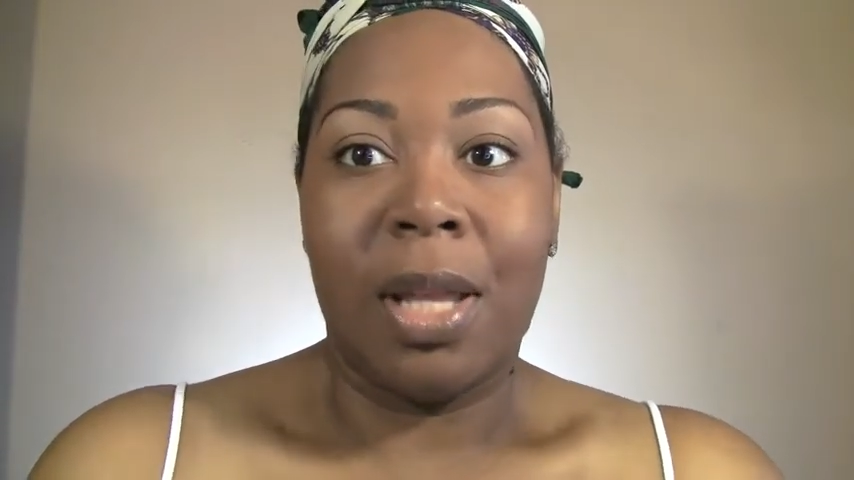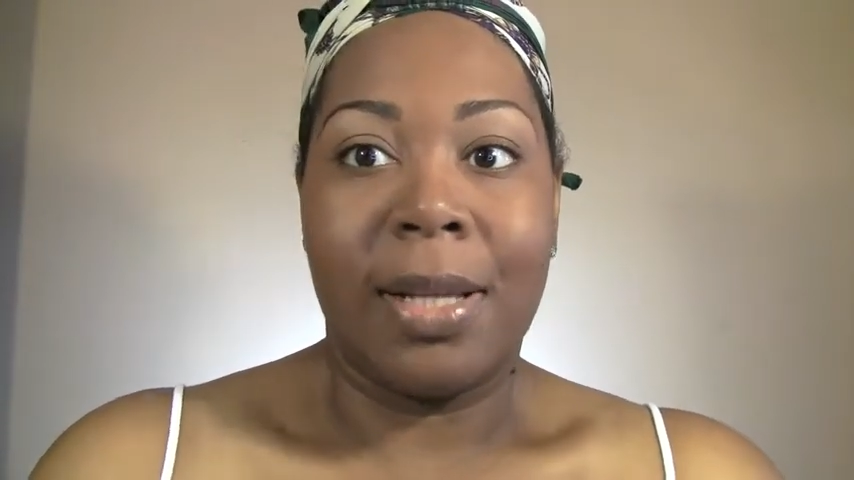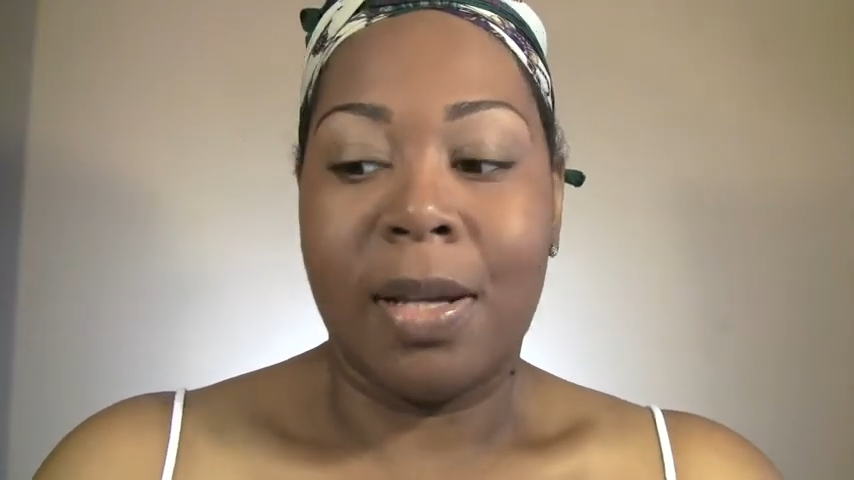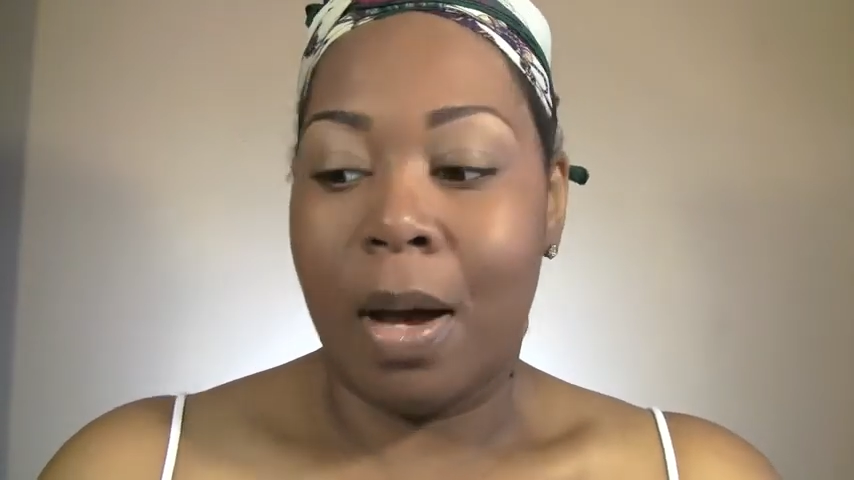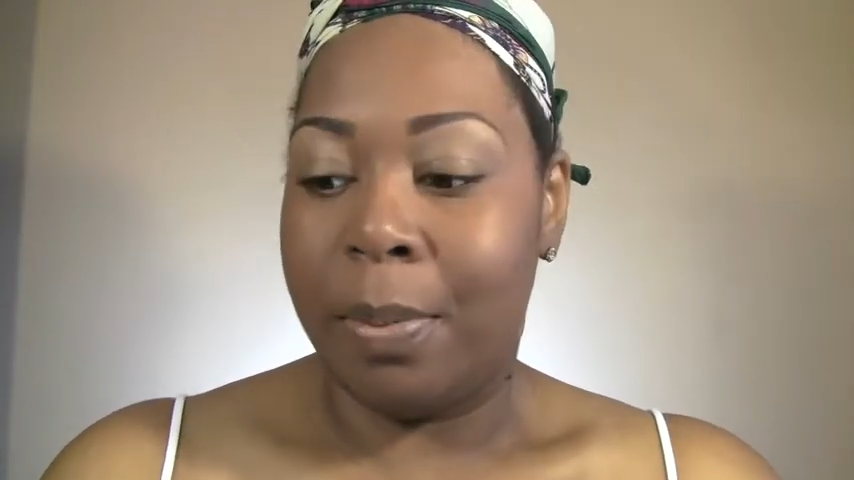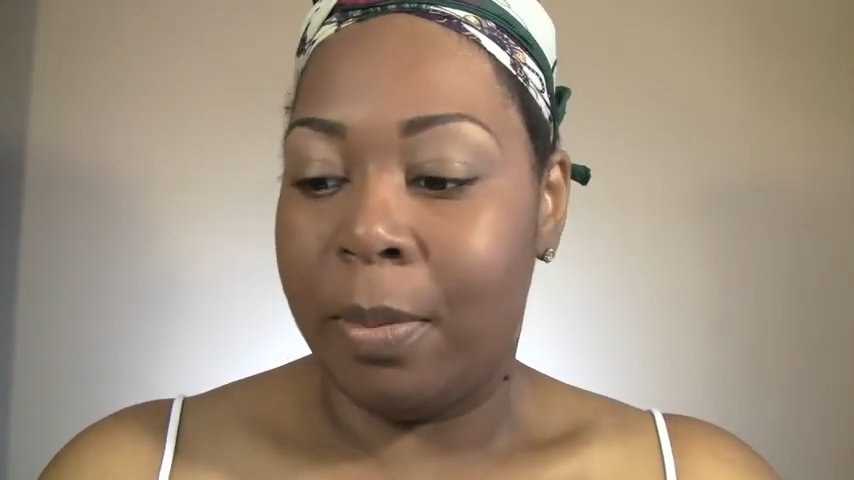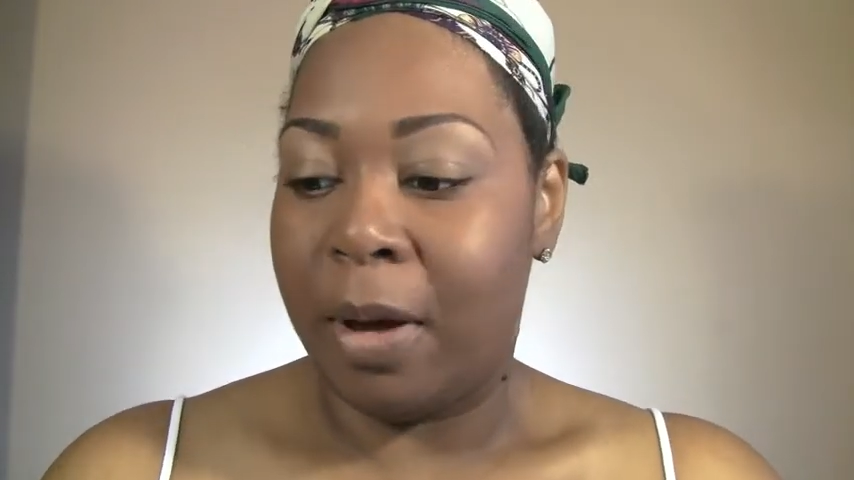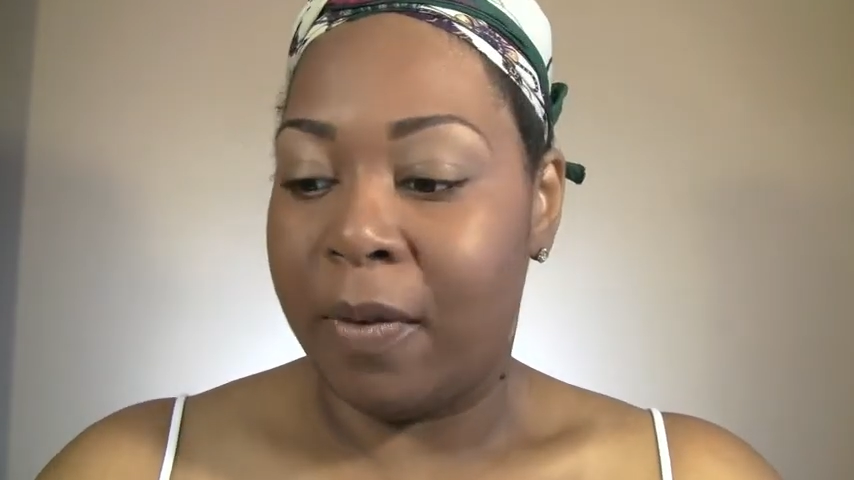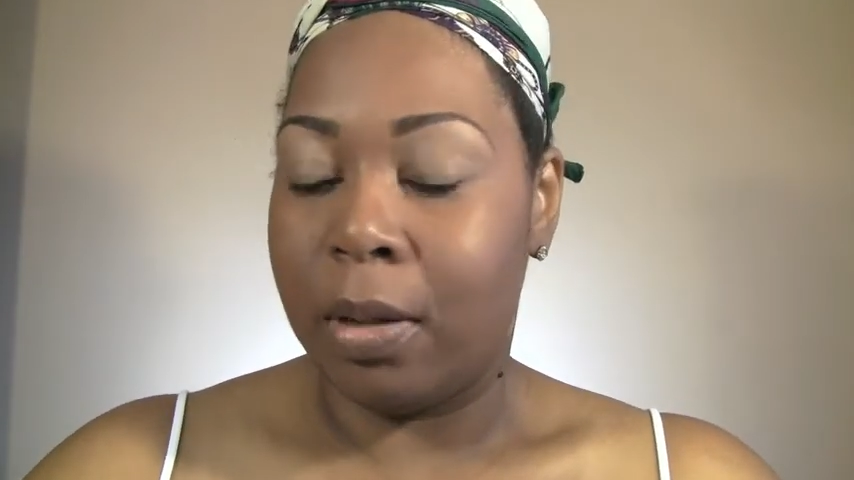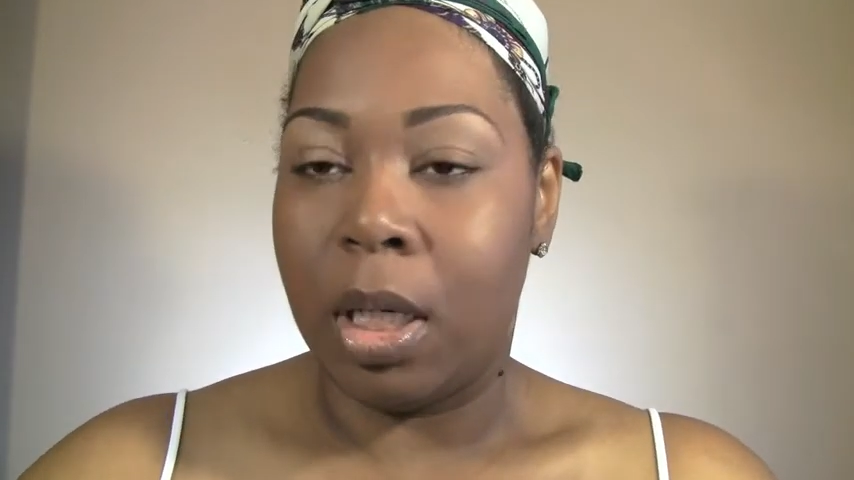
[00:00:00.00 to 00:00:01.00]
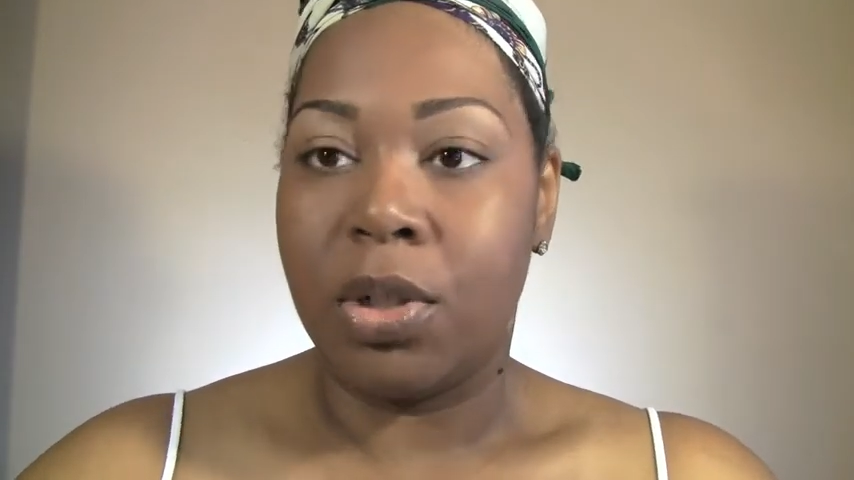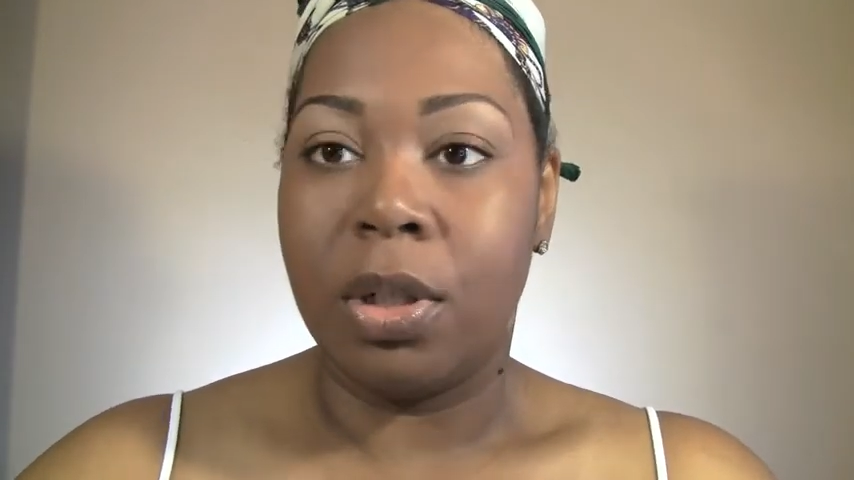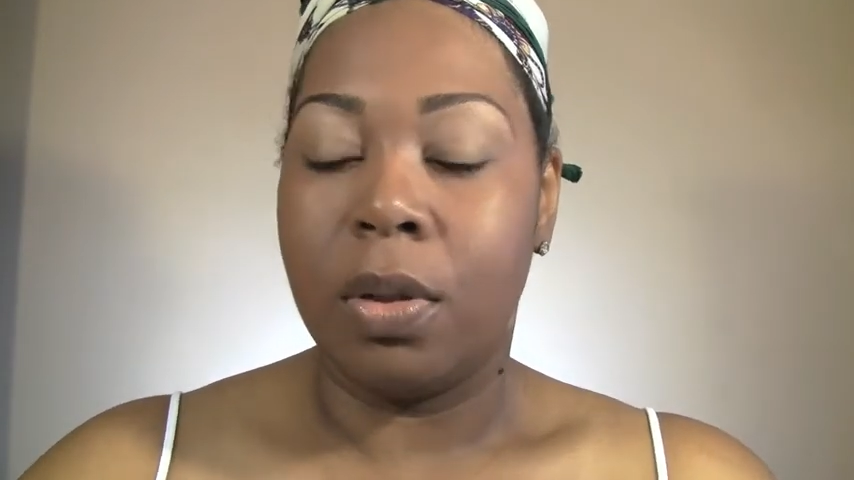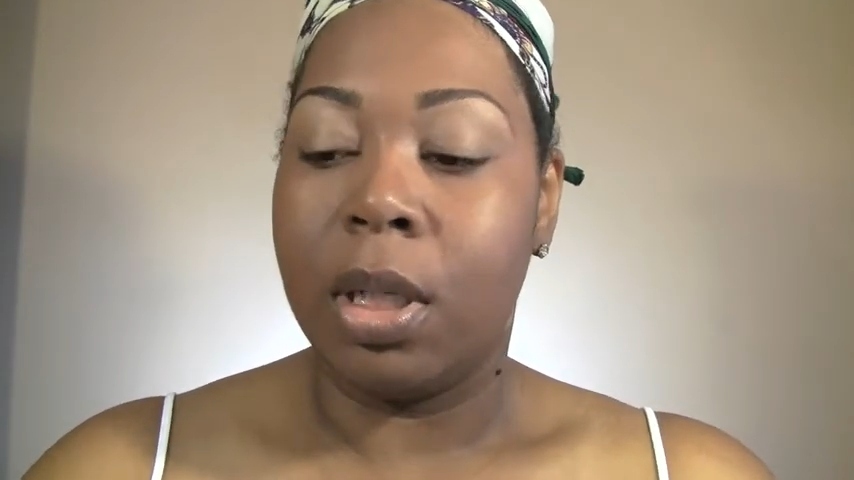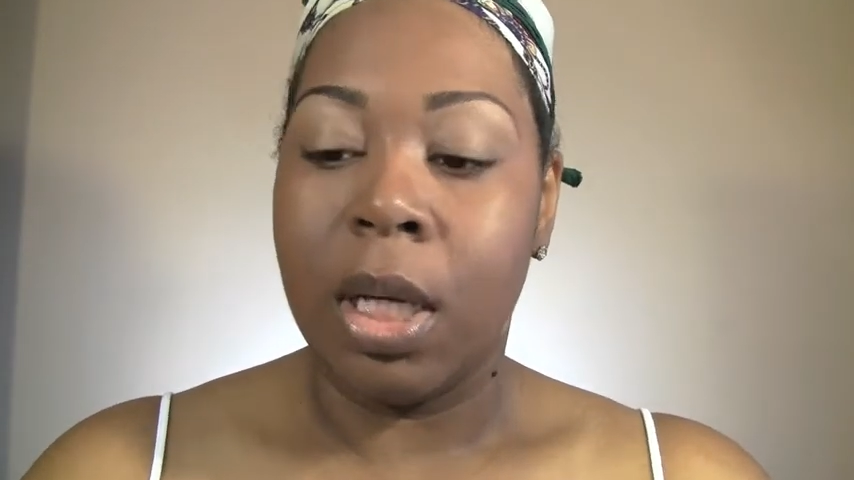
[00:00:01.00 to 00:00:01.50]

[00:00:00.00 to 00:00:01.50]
That's how I put my foundation on.